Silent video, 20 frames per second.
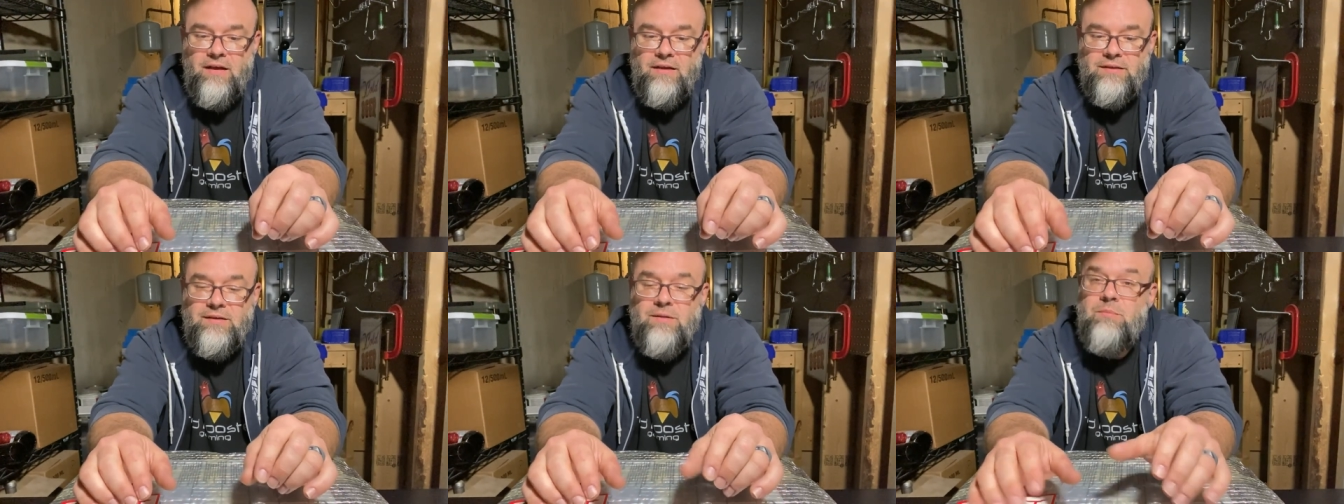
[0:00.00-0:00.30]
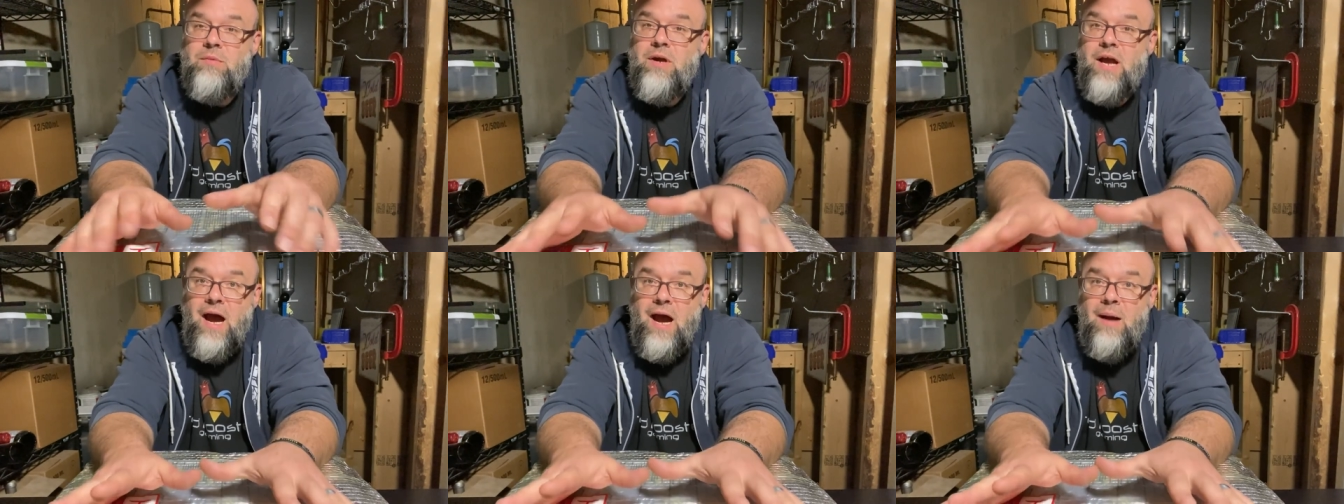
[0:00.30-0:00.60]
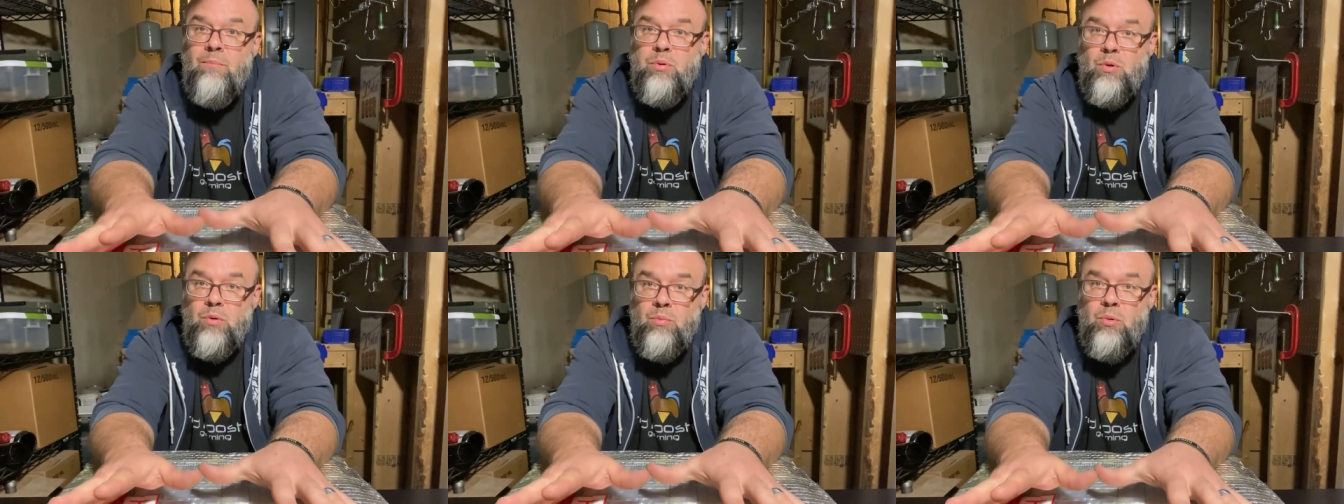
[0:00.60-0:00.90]
some
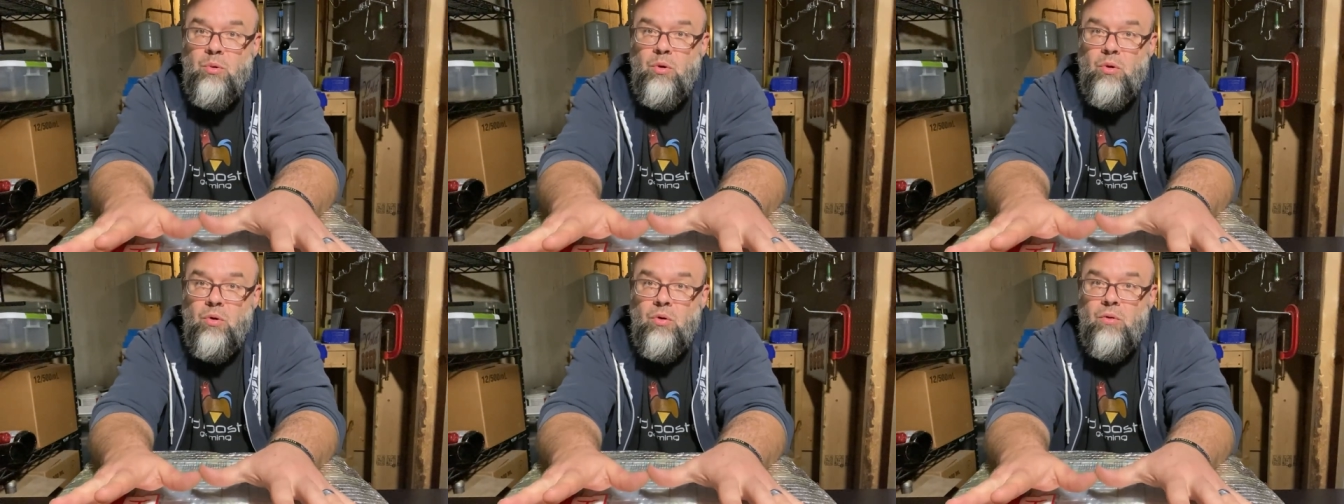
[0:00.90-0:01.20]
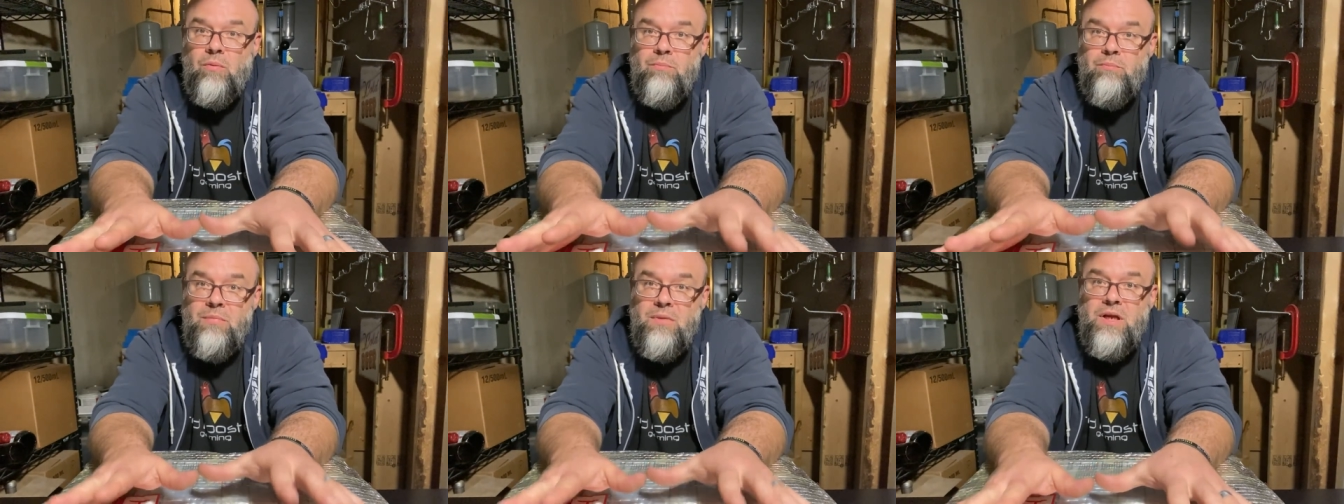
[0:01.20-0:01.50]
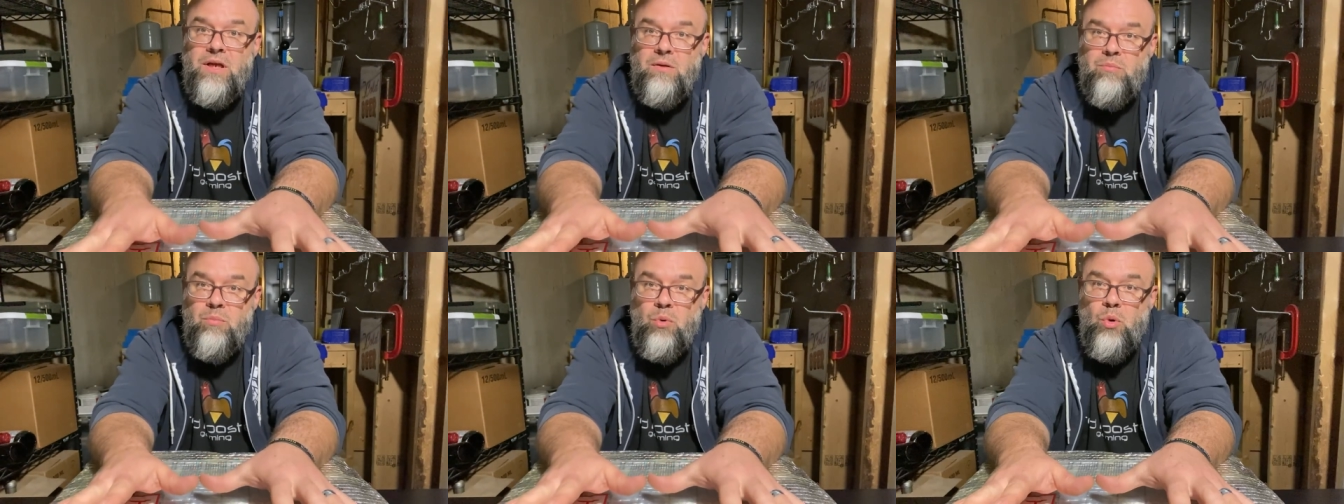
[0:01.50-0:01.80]
comparable
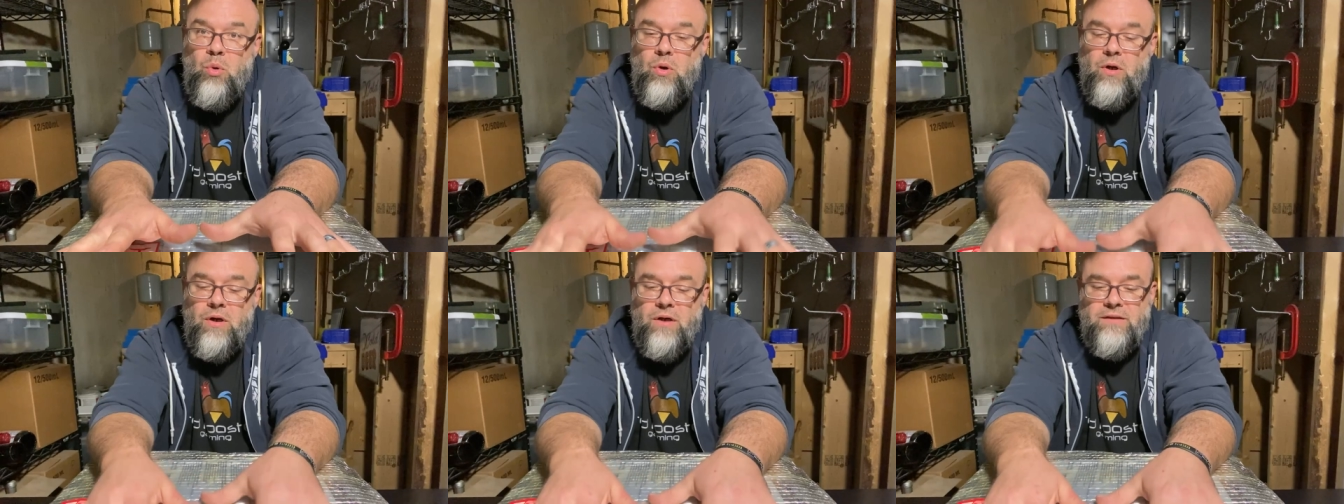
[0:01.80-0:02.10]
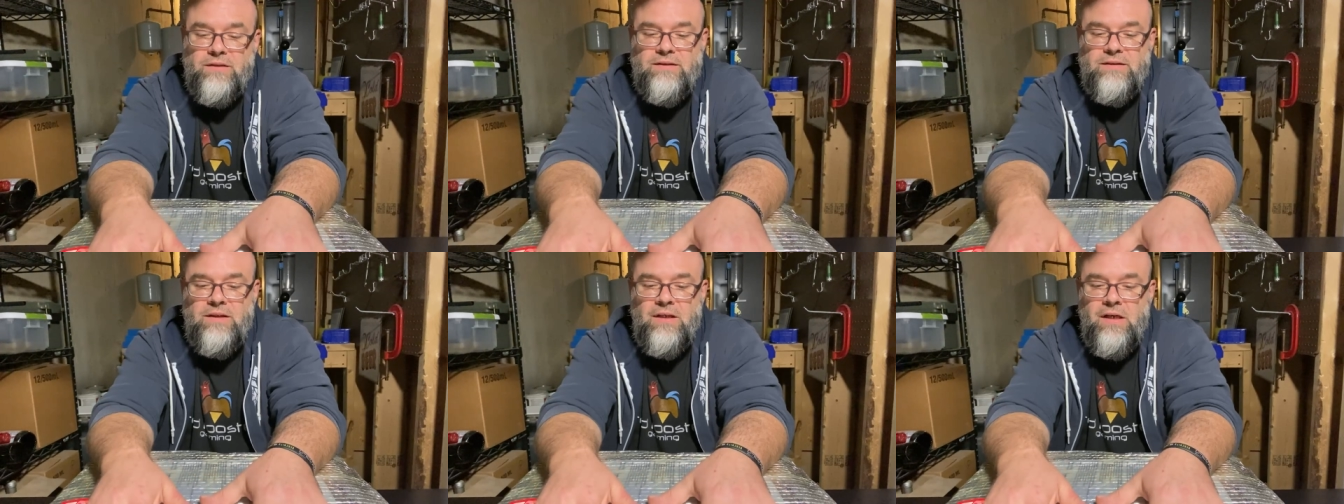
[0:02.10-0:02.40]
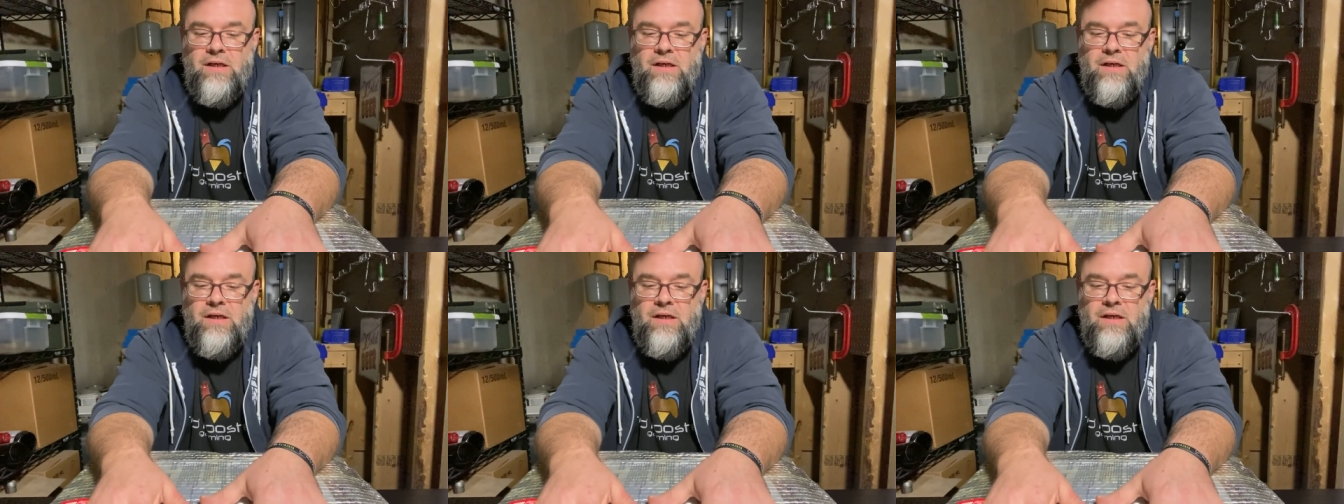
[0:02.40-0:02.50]
mini boards.